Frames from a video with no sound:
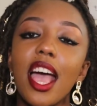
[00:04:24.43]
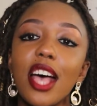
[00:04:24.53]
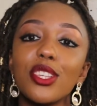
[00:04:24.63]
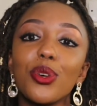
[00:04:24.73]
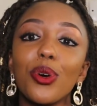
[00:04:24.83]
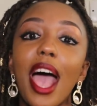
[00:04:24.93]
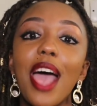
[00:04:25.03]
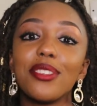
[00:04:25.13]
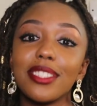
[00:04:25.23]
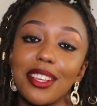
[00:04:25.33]
So I
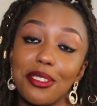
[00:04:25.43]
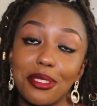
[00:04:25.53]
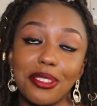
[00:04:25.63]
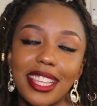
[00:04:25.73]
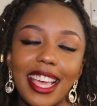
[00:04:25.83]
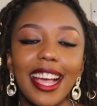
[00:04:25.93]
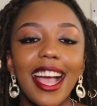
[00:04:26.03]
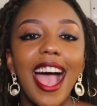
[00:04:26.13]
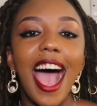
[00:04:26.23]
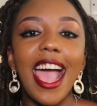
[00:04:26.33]
was saying,
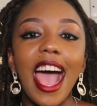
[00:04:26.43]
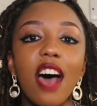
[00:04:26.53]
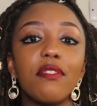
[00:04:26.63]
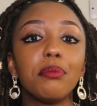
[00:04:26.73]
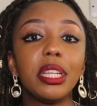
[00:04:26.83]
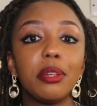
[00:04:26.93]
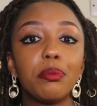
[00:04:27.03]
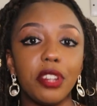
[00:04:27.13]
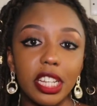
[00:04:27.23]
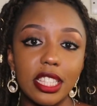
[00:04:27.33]
I have mini
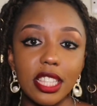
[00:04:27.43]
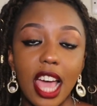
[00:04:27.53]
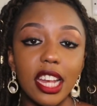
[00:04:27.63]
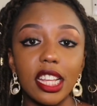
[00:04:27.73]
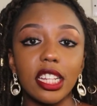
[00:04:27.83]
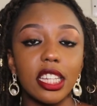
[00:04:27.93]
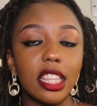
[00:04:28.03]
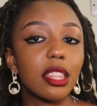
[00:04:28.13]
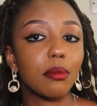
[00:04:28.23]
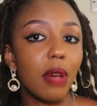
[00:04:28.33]
braids
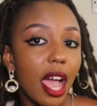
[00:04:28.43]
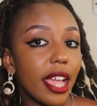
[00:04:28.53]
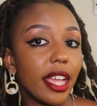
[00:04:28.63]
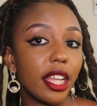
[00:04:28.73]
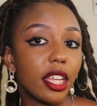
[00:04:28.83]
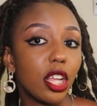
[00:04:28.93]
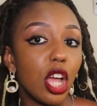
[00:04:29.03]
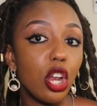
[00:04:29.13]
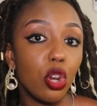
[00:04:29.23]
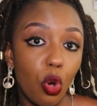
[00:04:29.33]
underneath my
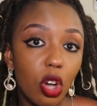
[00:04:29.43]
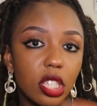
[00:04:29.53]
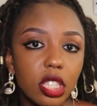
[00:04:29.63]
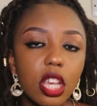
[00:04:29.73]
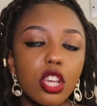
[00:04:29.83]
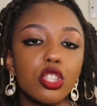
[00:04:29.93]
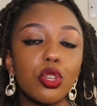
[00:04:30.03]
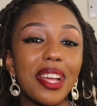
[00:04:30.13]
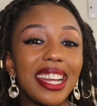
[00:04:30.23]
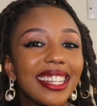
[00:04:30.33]
locks, so
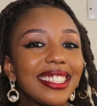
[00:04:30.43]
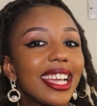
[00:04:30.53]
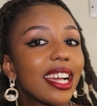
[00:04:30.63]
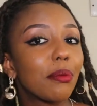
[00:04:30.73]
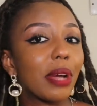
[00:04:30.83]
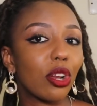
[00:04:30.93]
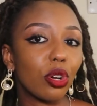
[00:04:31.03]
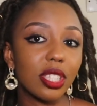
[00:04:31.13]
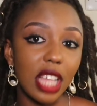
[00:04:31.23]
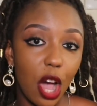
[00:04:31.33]
when I take my
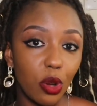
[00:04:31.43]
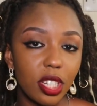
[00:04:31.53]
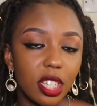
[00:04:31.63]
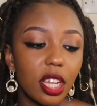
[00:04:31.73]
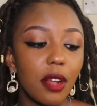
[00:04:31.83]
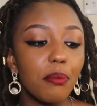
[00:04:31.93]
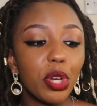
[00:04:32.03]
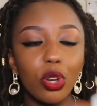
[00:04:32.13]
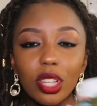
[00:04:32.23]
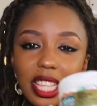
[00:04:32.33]
locks out,
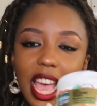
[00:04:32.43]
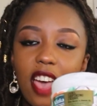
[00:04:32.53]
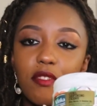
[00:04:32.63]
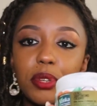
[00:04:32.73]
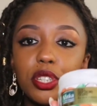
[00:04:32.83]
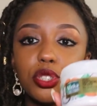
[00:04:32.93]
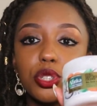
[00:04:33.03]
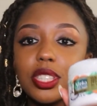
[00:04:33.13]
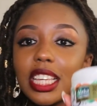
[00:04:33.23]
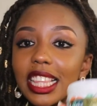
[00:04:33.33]
because I have been
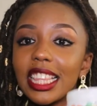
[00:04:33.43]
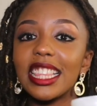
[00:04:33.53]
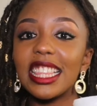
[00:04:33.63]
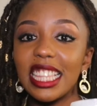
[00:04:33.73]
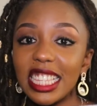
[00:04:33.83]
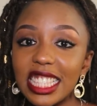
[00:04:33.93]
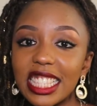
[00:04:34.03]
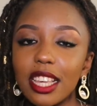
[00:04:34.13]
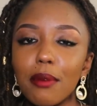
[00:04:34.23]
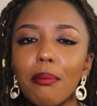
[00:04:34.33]
using
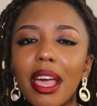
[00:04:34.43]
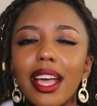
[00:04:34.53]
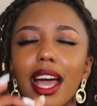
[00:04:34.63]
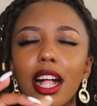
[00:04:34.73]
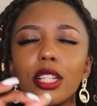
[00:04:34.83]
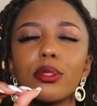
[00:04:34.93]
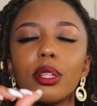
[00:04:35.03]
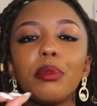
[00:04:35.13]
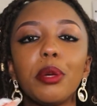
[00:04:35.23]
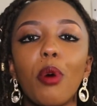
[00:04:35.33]
this, my curls will
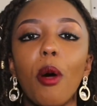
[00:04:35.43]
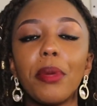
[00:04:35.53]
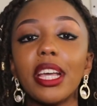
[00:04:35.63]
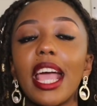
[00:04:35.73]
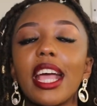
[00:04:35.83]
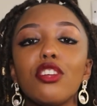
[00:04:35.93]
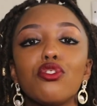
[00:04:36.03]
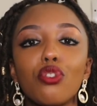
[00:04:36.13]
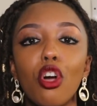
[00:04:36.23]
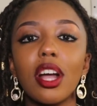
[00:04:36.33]
be popping. I can
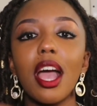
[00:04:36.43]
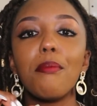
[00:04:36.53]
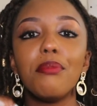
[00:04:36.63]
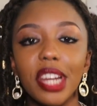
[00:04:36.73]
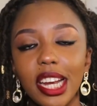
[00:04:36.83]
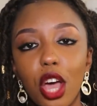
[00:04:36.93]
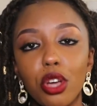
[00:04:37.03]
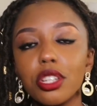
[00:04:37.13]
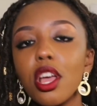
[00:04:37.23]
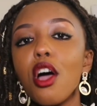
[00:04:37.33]
rock a braid
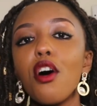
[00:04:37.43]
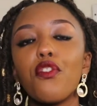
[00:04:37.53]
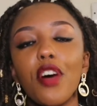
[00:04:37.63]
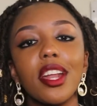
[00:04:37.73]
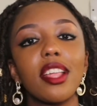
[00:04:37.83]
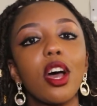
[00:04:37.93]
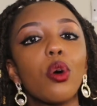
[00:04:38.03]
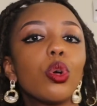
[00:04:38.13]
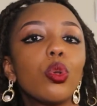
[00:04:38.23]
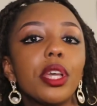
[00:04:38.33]
out for another
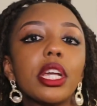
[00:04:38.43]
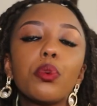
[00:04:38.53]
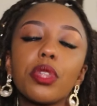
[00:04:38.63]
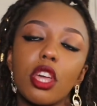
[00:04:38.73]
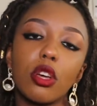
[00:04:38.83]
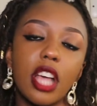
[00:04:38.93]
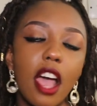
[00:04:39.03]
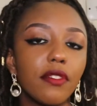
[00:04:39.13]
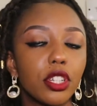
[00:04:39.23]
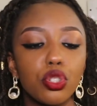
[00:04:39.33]
whole week without
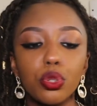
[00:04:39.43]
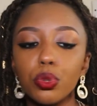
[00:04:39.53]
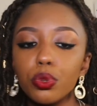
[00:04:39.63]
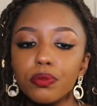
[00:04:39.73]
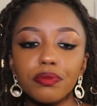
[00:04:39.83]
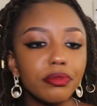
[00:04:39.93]
having to